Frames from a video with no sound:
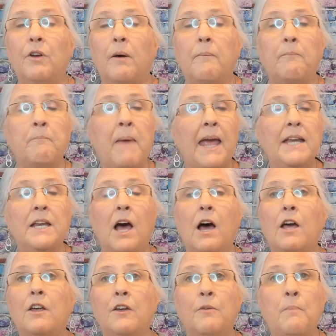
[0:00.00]

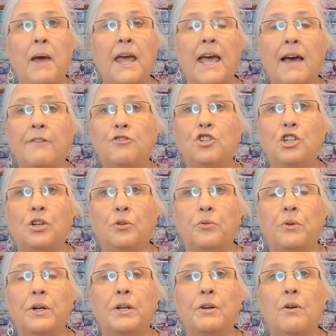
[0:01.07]
may have
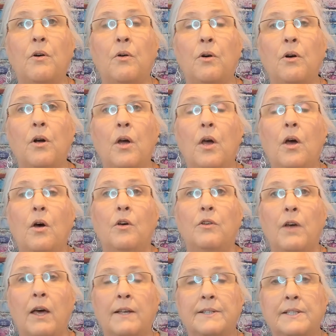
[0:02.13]
children or
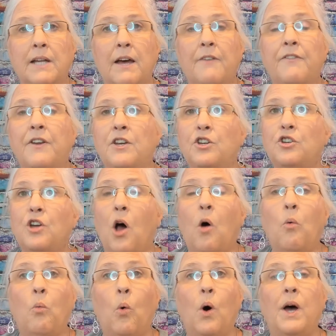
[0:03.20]
stuff, and you don't
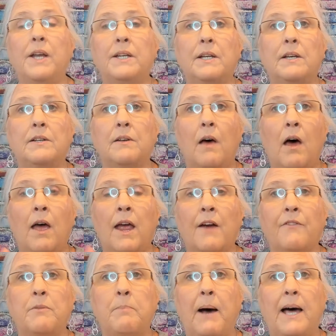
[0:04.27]
want
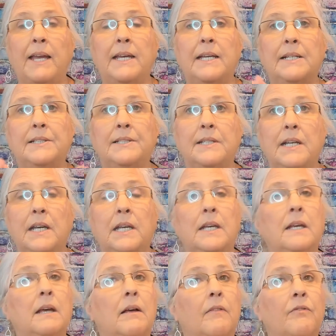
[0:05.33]
everybody to
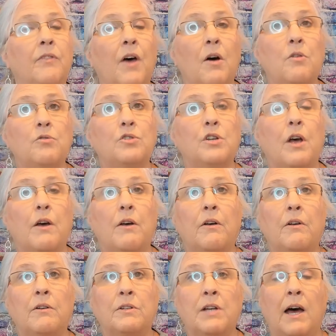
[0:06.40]
see those
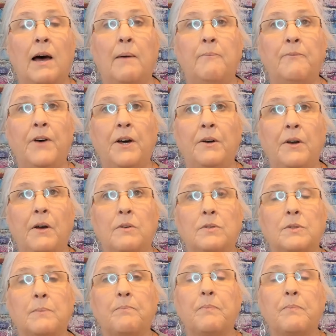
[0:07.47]
type photos.